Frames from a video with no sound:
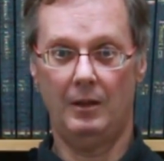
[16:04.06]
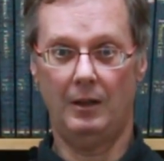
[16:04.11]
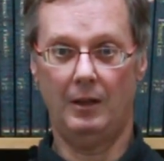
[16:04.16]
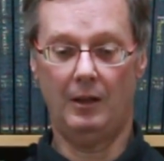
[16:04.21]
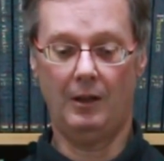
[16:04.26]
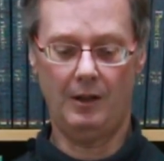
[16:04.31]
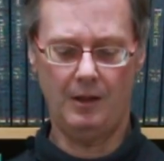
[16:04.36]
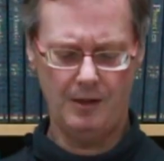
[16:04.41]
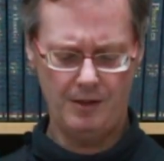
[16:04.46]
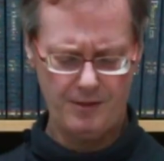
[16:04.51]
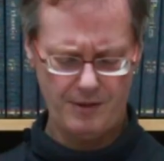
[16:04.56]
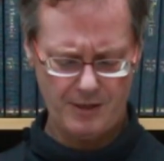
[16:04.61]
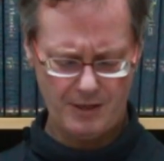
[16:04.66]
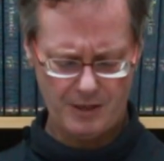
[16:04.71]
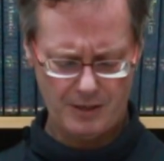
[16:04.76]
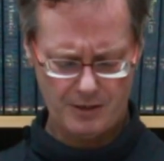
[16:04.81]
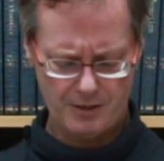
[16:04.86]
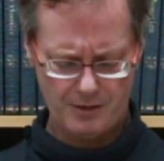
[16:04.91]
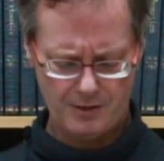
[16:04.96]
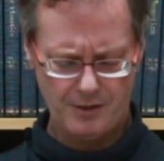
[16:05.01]
Are
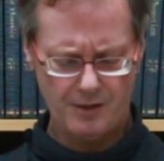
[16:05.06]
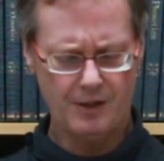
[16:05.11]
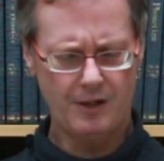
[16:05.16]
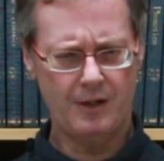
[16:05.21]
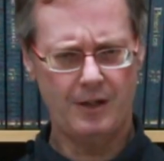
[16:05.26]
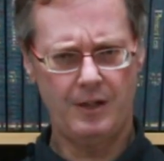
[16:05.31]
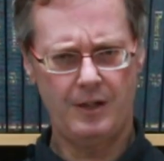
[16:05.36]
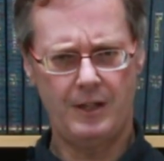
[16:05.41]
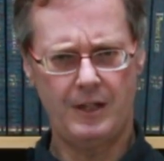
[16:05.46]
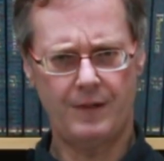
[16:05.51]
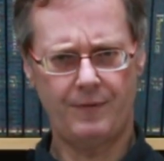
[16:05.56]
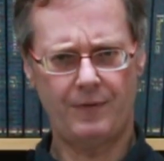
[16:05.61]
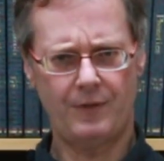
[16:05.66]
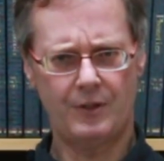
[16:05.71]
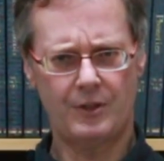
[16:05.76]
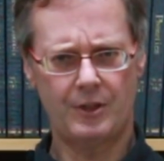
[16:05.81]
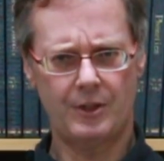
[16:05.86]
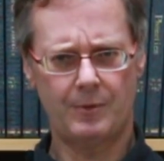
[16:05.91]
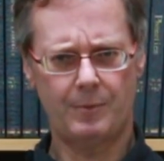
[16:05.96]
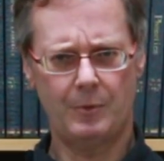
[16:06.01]
there
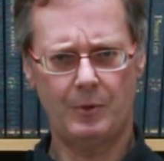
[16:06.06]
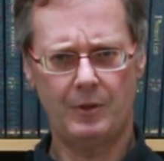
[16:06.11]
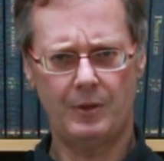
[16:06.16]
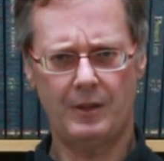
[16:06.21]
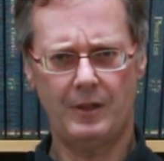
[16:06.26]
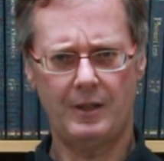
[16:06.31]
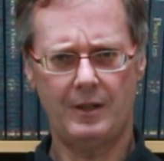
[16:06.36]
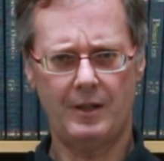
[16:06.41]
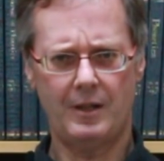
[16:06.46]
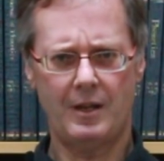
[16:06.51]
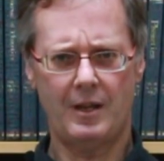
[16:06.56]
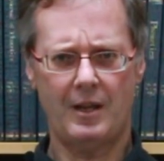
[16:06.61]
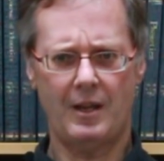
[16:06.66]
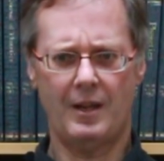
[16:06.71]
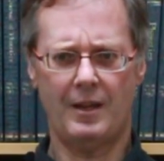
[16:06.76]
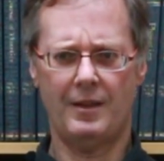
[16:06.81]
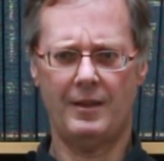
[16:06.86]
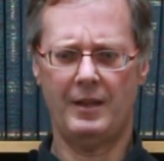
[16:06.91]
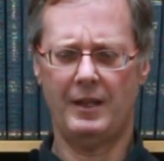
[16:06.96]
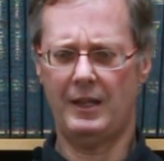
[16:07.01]
differences between
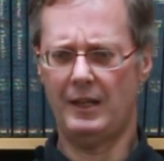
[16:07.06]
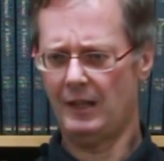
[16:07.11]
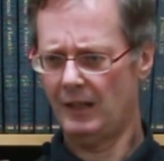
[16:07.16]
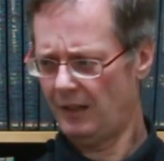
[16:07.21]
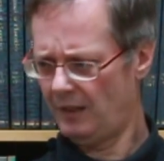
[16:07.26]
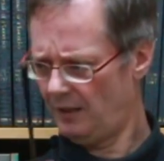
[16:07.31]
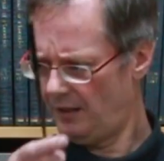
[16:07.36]
the